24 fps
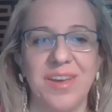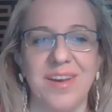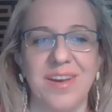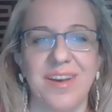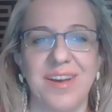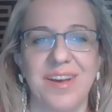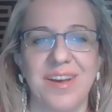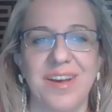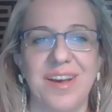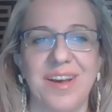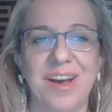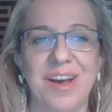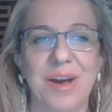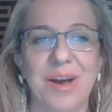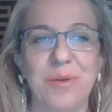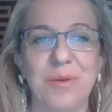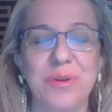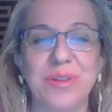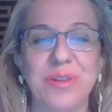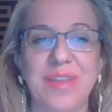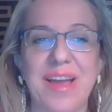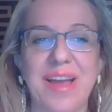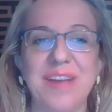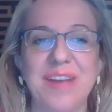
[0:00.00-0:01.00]

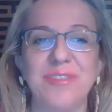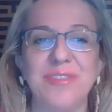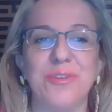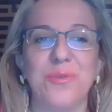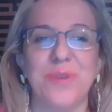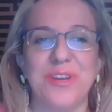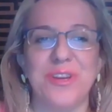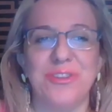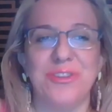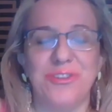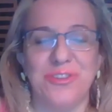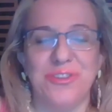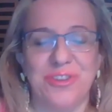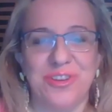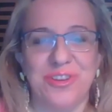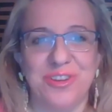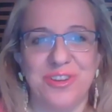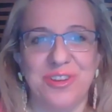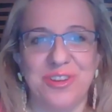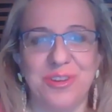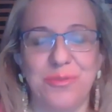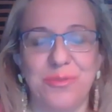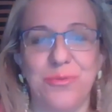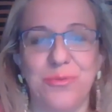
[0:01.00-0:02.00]
Our last
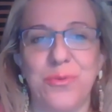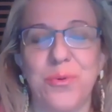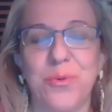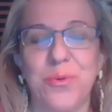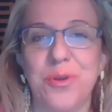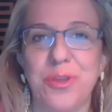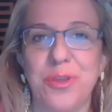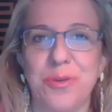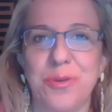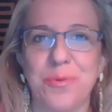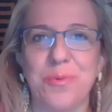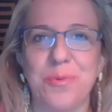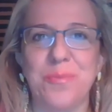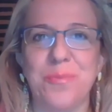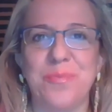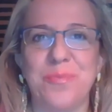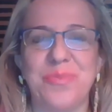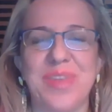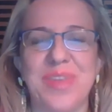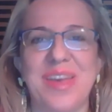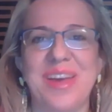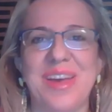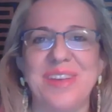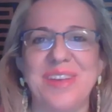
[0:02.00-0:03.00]
question for you
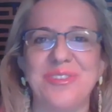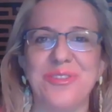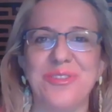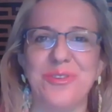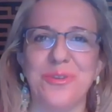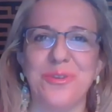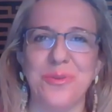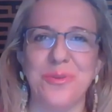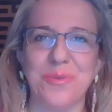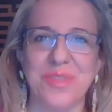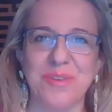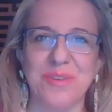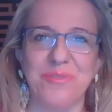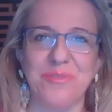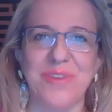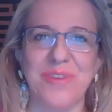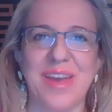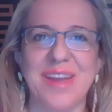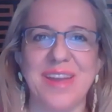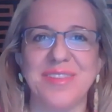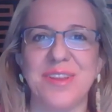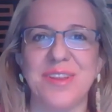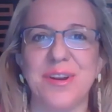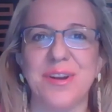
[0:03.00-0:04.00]
has to do with the
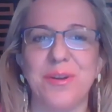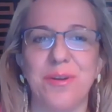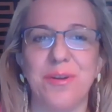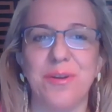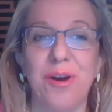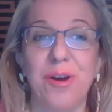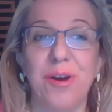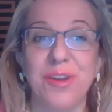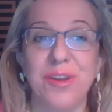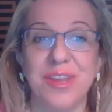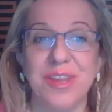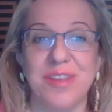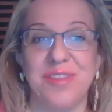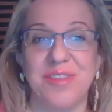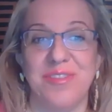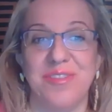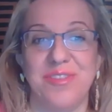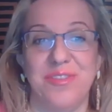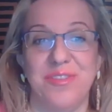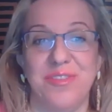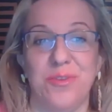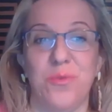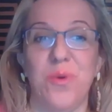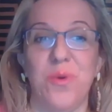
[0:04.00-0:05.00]
fact that our audience
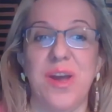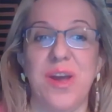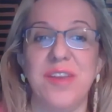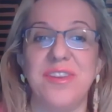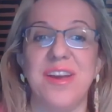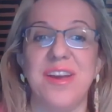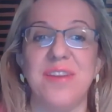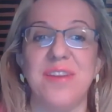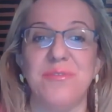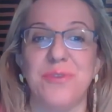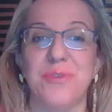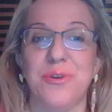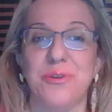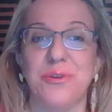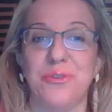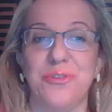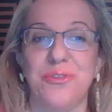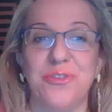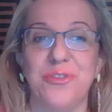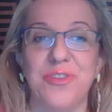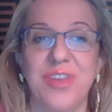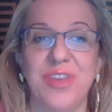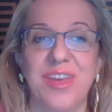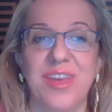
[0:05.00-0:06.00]
is quite
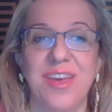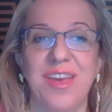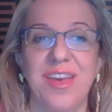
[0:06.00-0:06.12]
diverse,